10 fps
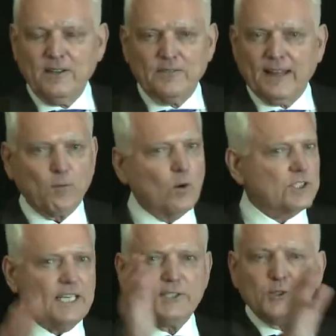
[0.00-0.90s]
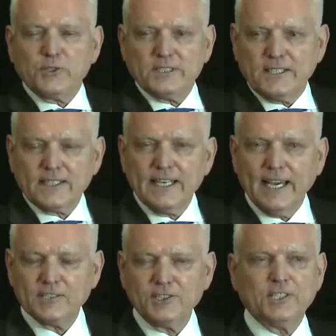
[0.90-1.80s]
they won't send you to another
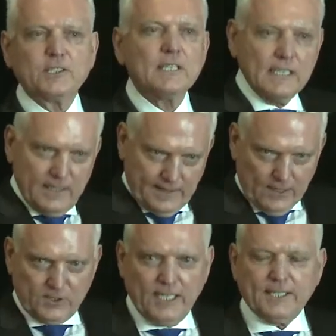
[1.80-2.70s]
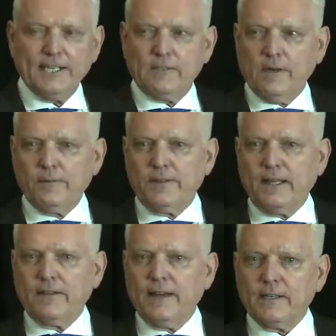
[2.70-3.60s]
cashier. They'll take care of
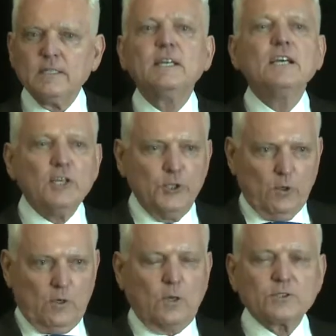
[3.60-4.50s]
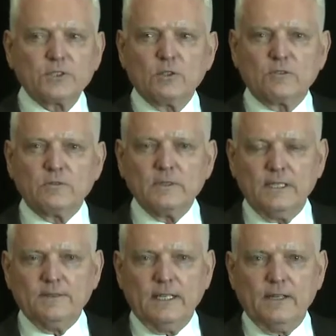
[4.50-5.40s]
everything there. You're also
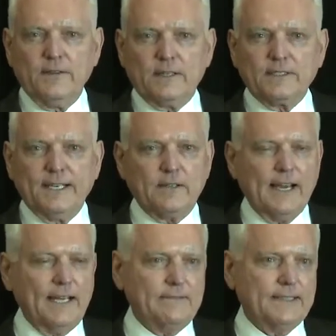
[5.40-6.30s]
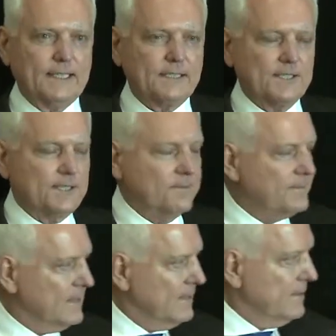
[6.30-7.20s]
in their data analytics system
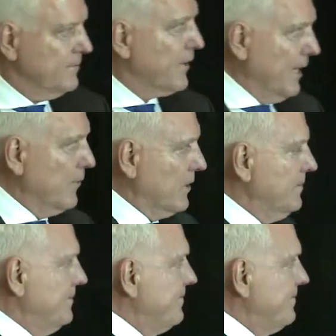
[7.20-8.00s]
forever.